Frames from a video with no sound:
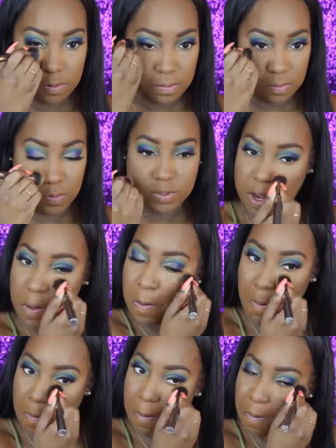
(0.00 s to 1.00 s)
Rimmel
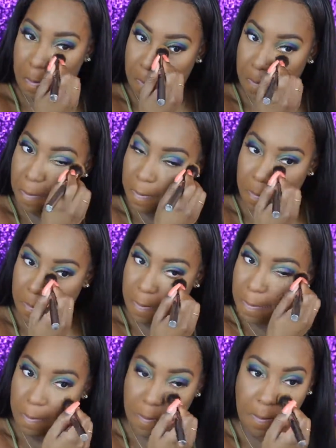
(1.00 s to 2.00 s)
London powder that
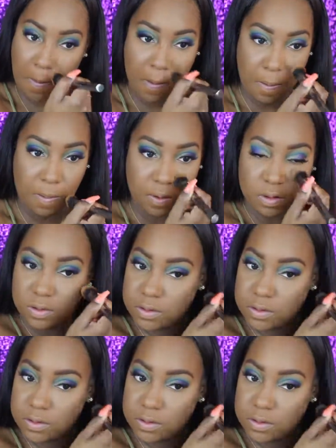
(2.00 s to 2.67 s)
I use.